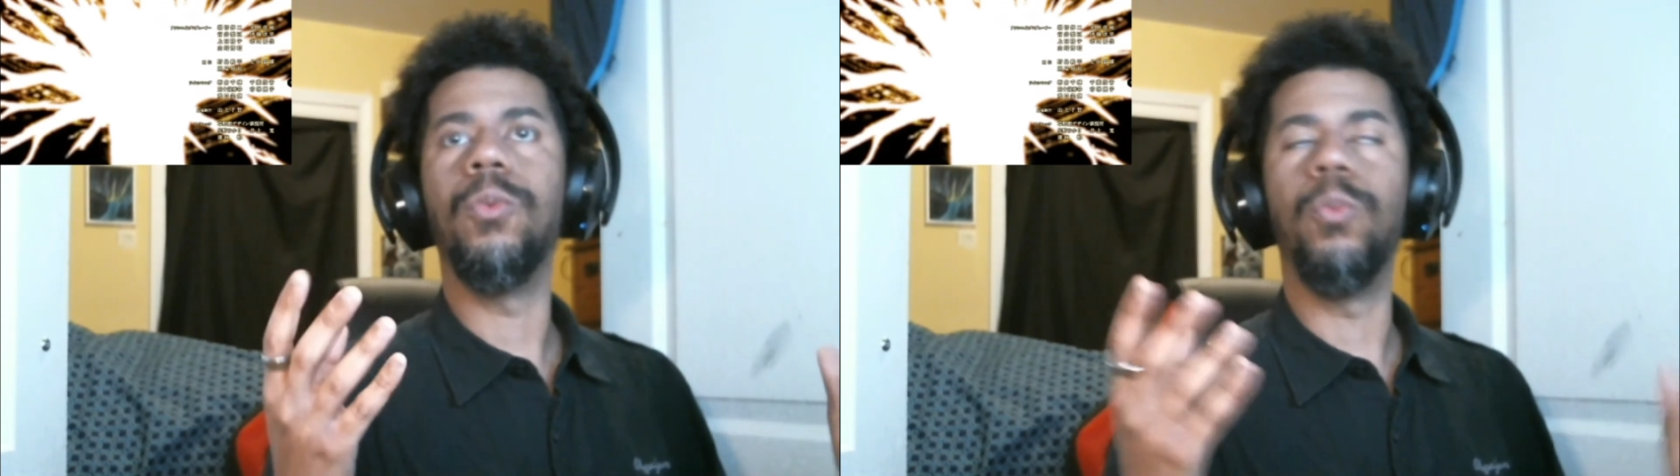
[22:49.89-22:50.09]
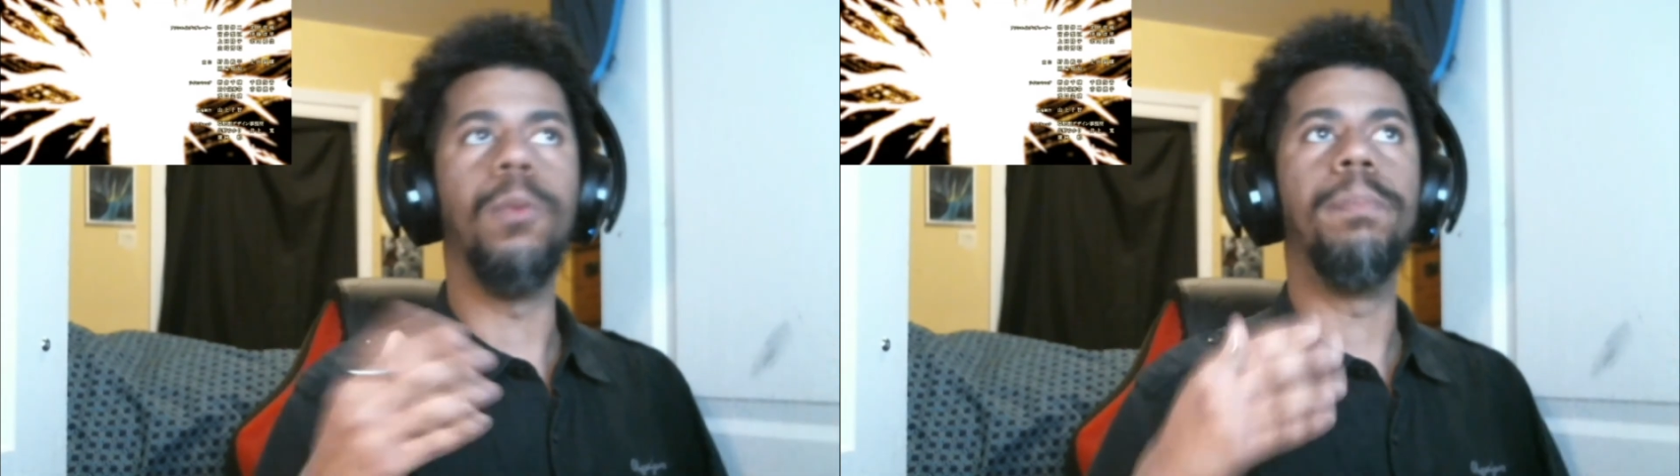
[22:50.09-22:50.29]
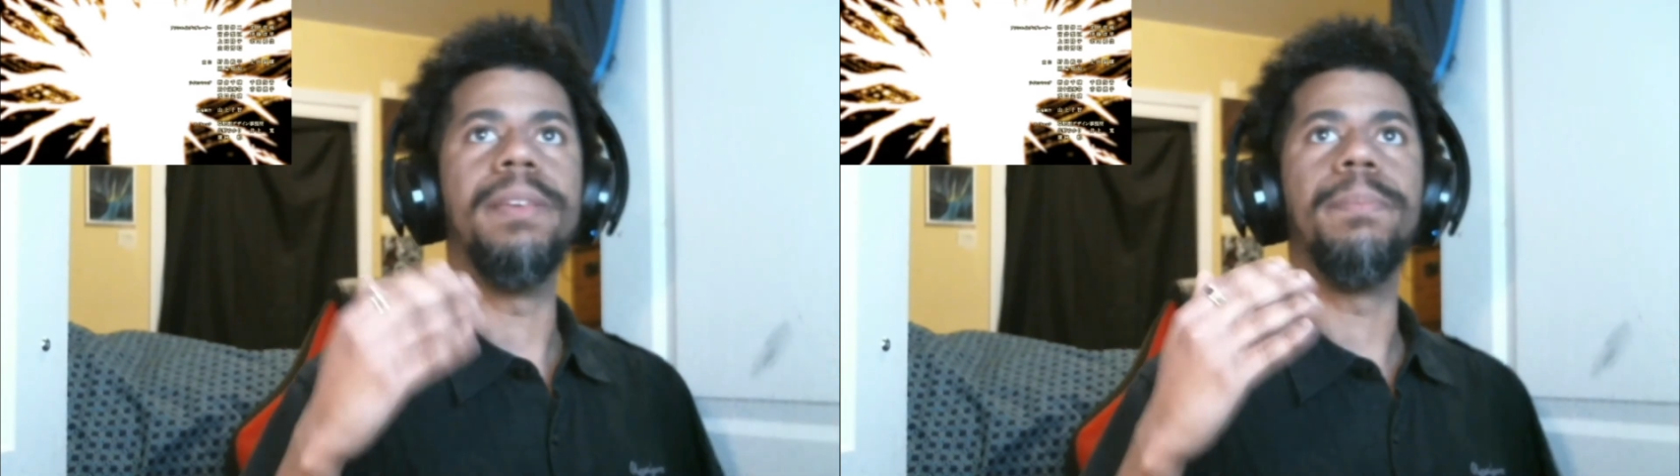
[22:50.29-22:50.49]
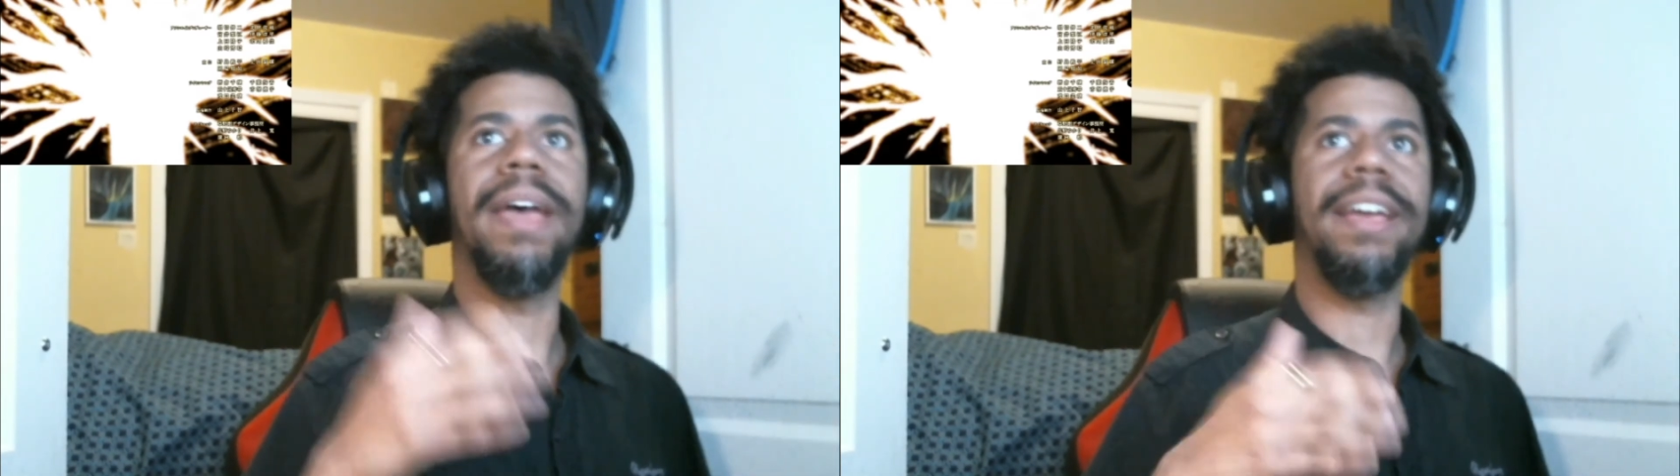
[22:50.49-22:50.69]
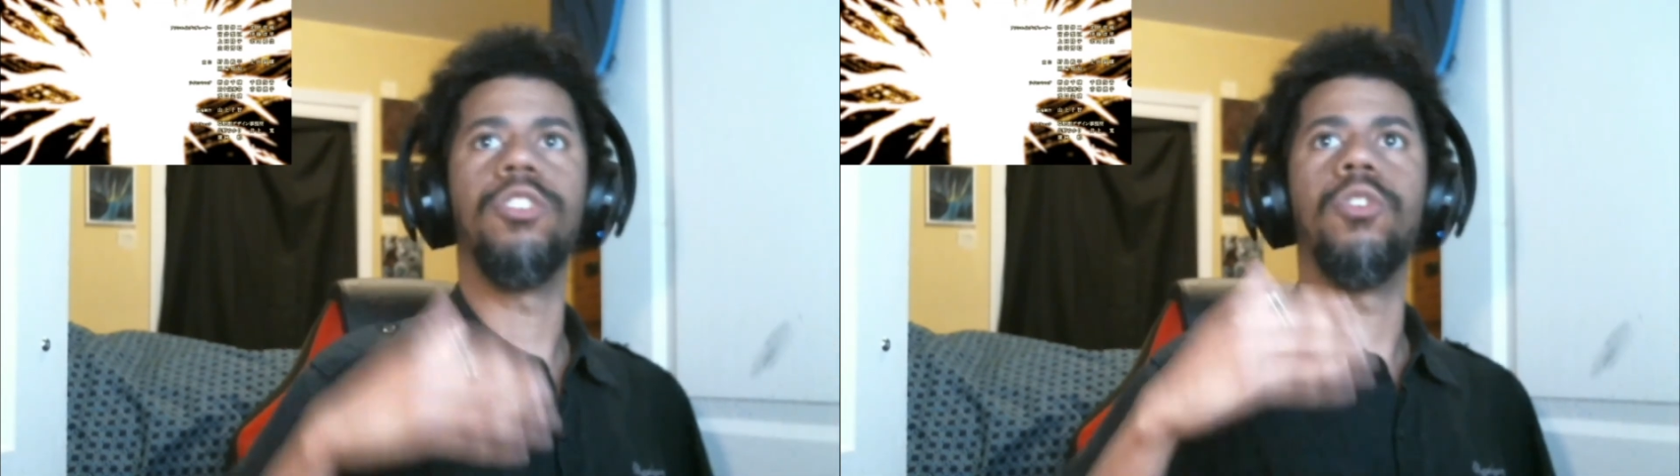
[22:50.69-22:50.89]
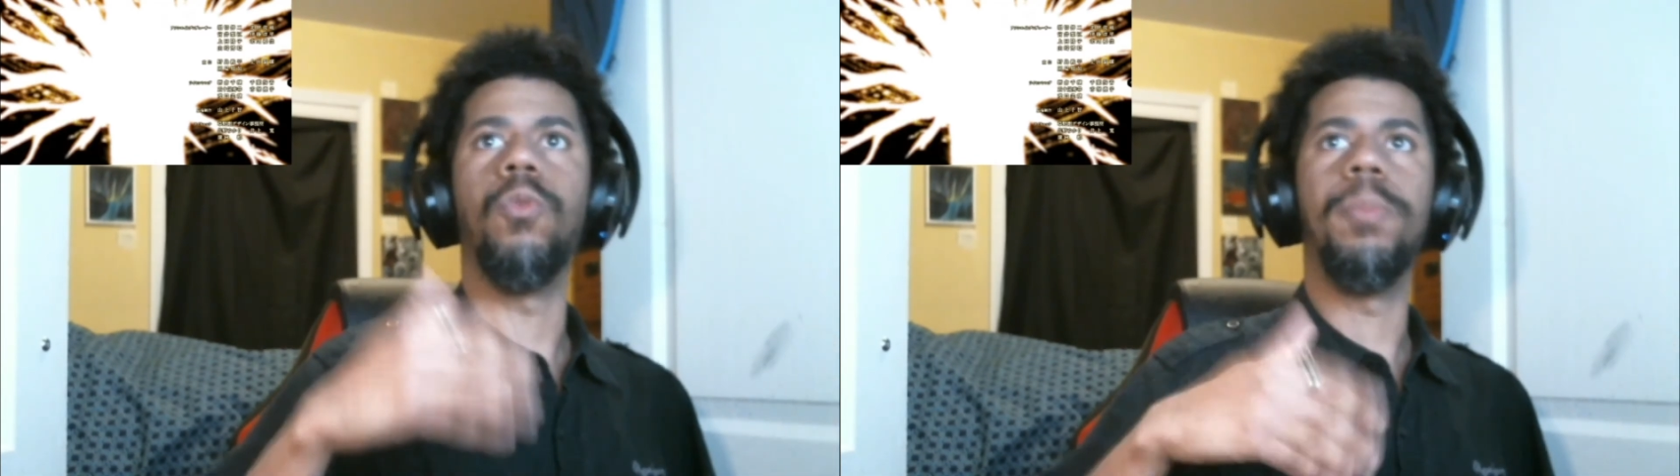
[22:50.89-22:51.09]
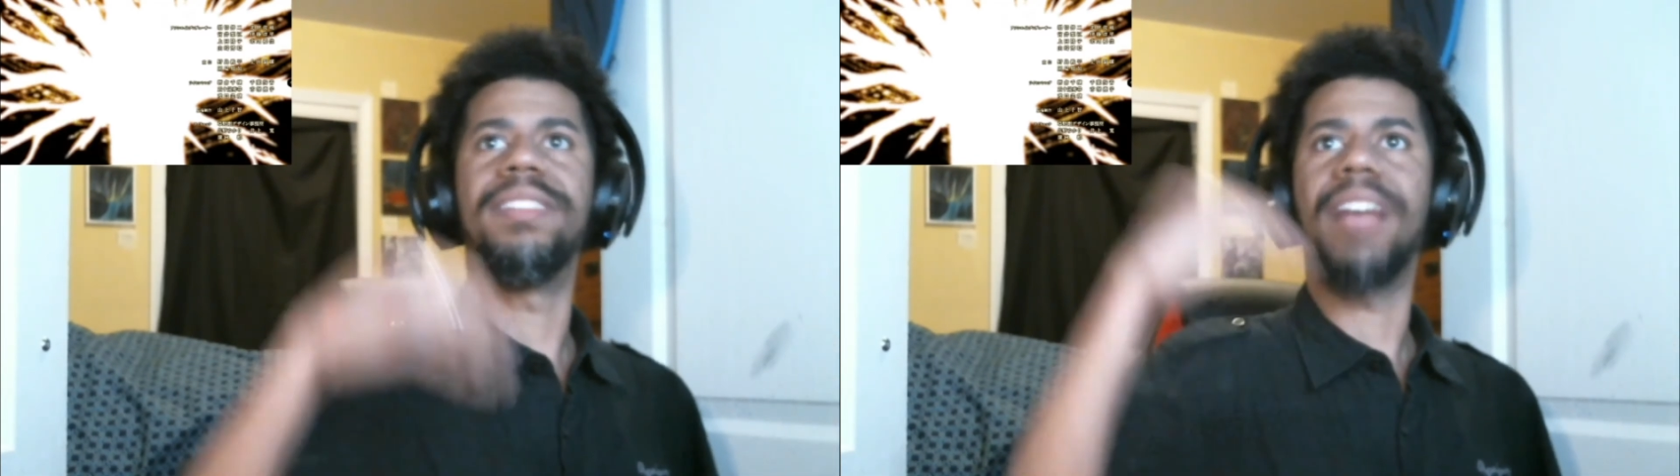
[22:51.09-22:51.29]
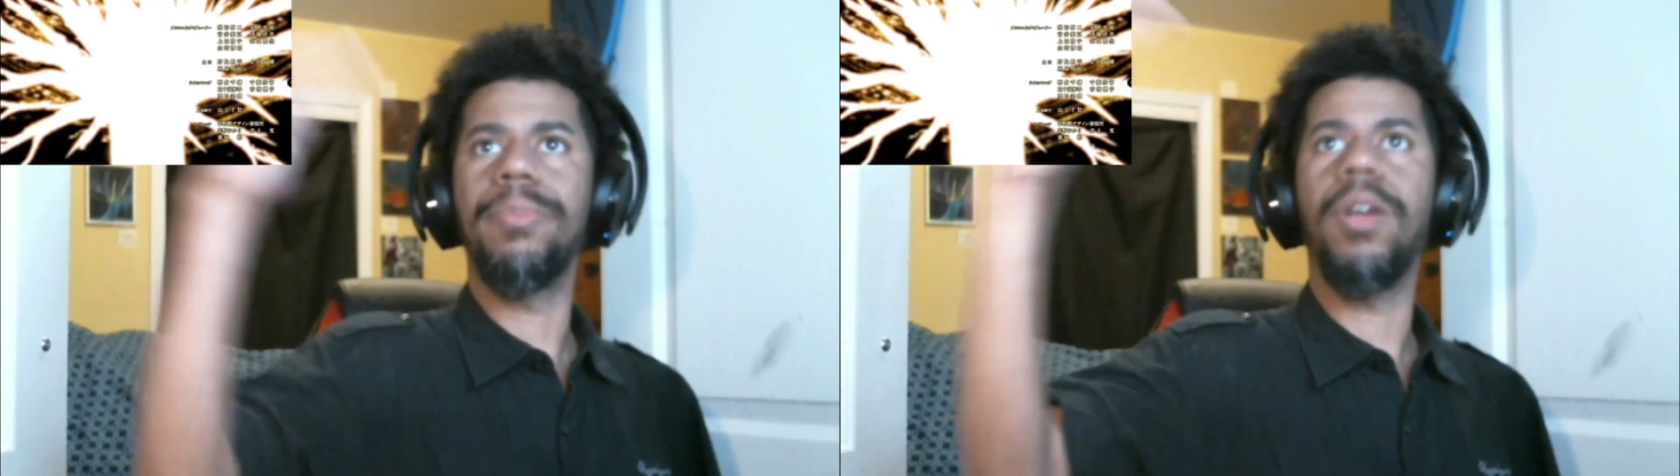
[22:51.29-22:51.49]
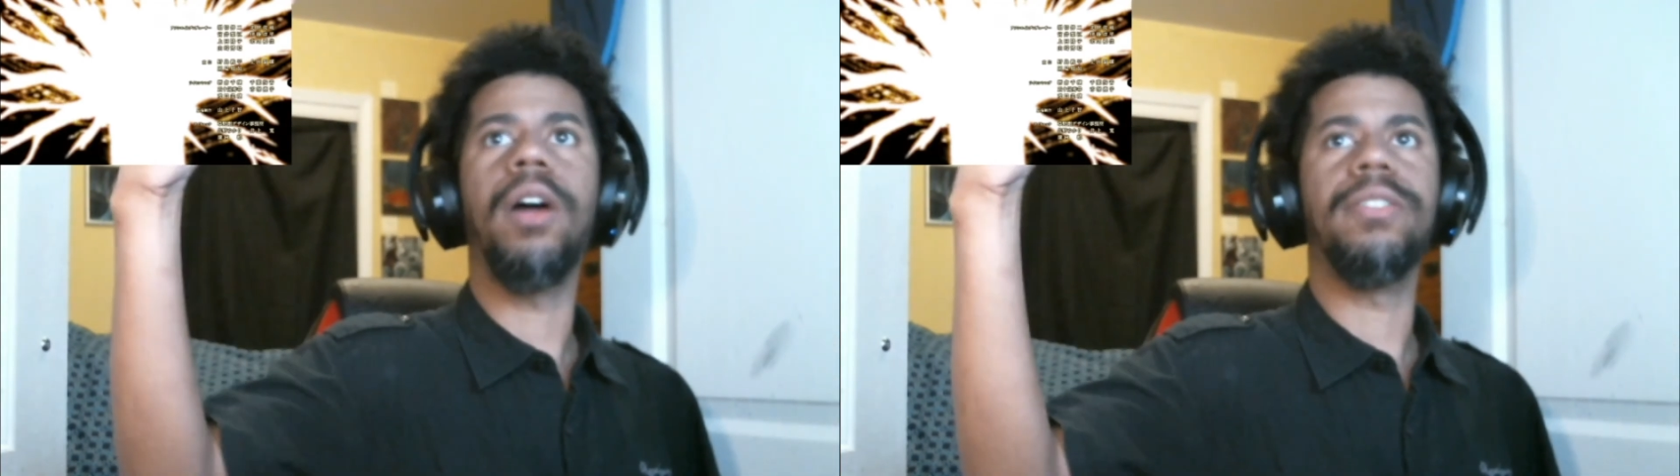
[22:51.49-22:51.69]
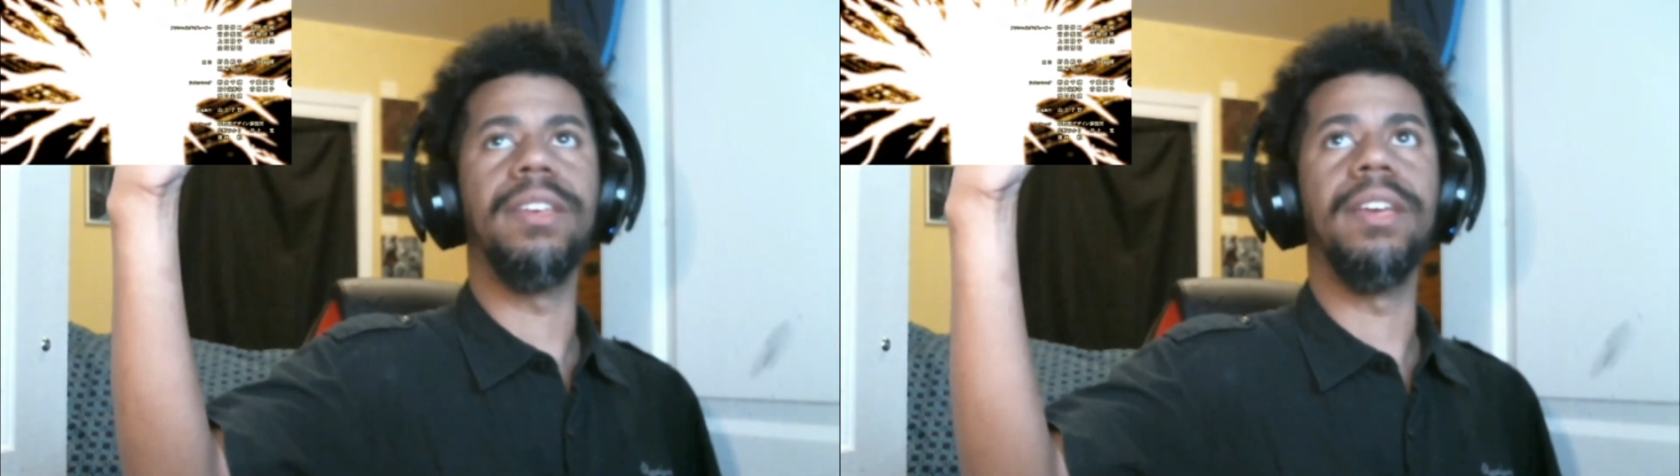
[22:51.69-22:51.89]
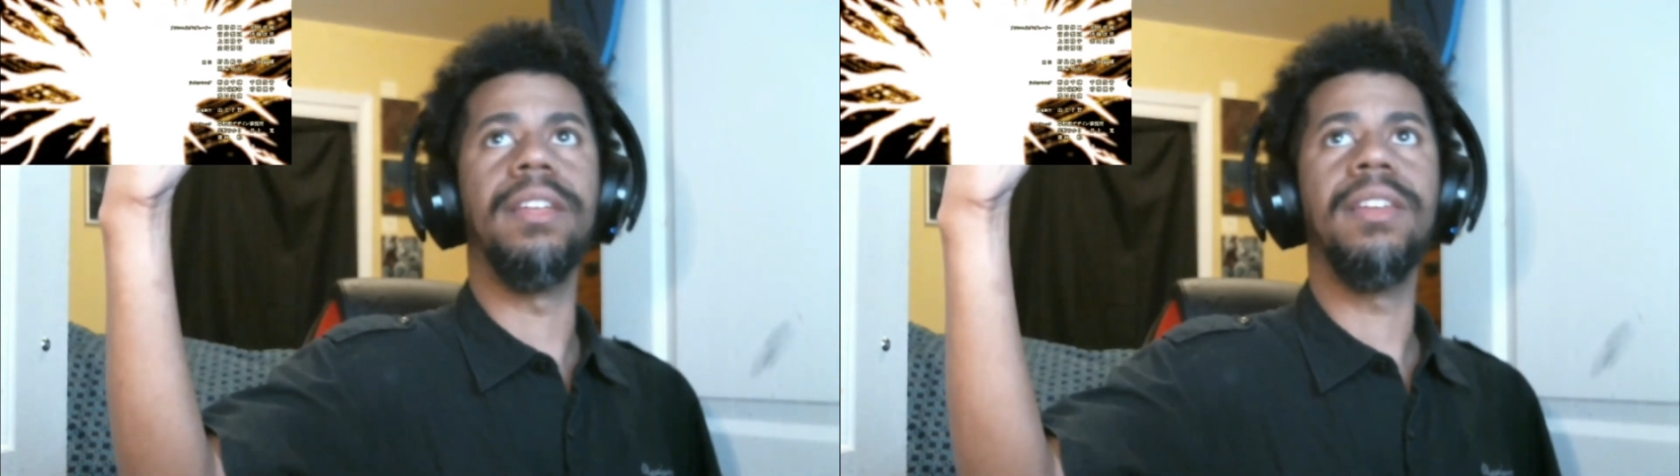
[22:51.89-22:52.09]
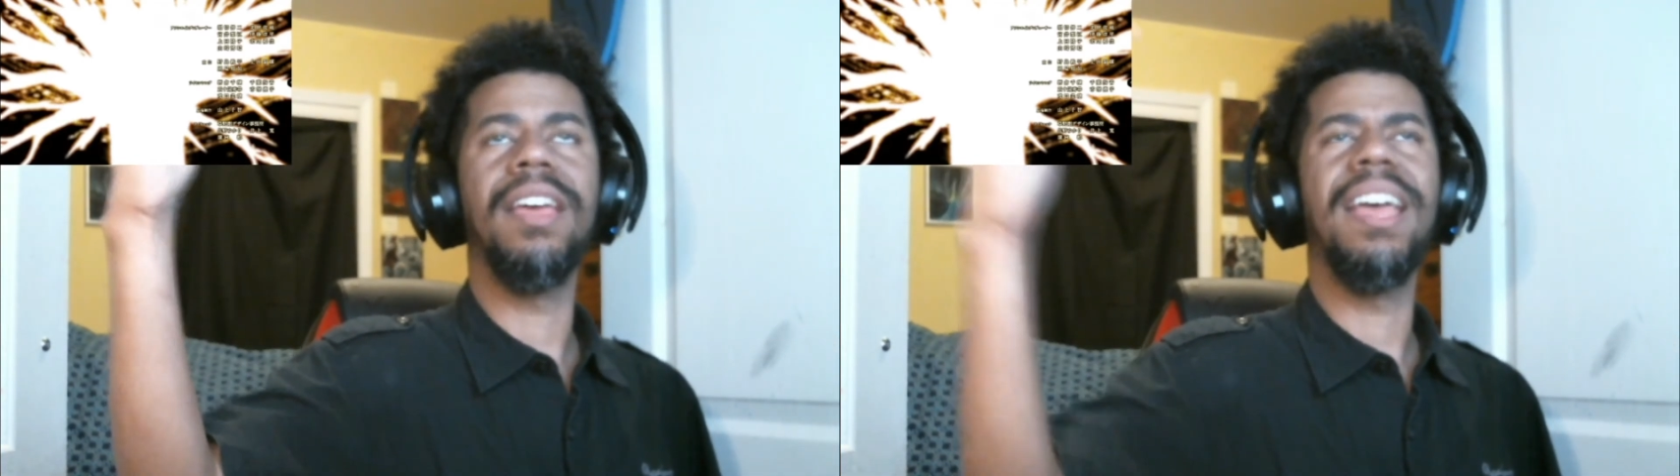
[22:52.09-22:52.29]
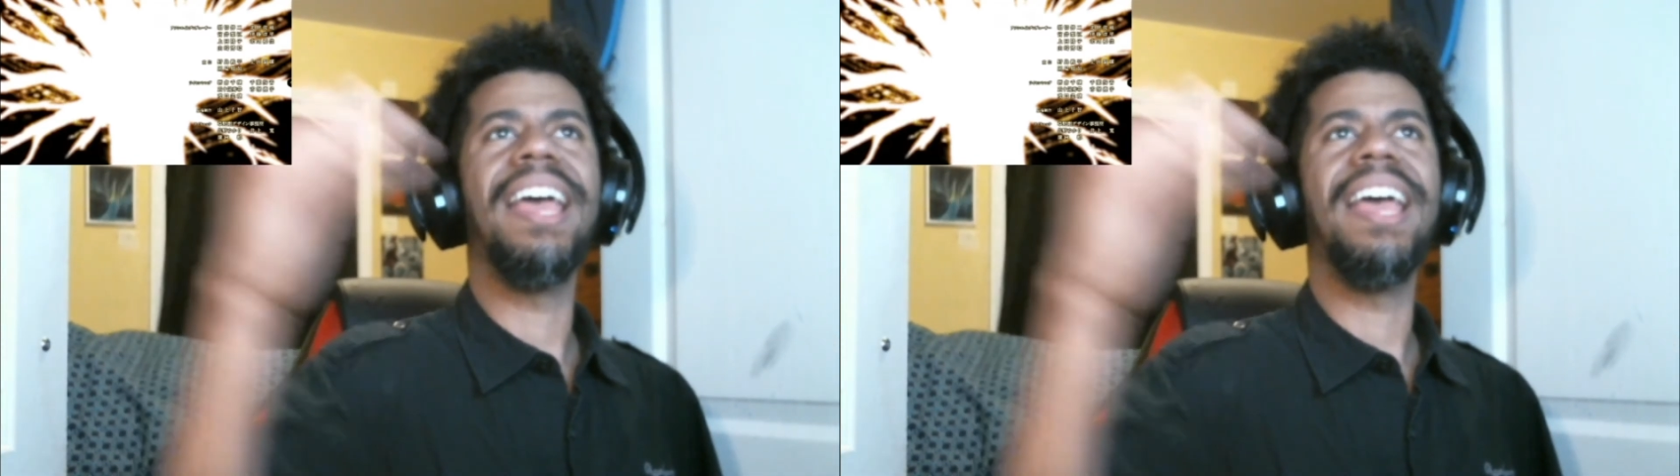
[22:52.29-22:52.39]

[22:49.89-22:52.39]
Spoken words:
we'll be back, you know, we'll be top dogs again.